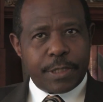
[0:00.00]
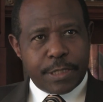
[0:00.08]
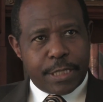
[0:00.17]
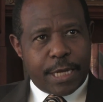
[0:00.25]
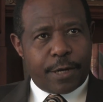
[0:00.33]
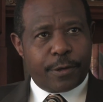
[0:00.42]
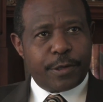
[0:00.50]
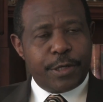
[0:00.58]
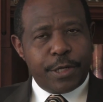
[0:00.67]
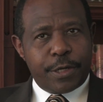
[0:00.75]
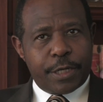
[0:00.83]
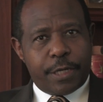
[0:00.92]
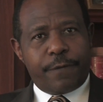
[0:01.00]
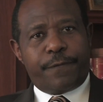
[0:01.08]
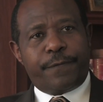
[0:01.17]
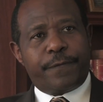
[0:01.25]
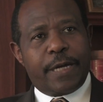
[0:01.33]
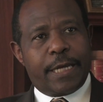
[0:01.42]
Now,
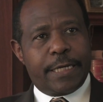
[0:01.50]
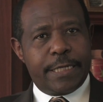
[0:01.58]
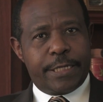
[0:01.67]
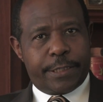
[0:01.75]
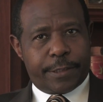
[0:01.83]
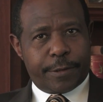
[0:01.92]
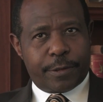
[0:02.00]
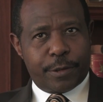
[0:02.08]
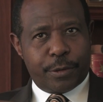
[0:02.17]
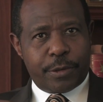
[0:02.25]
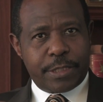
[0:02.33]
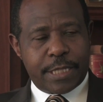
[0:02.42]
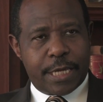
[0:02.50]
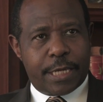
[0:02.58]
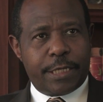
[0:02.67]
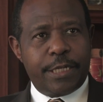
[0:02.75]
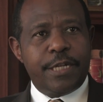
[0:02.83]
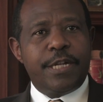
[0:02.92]
if a leader knows that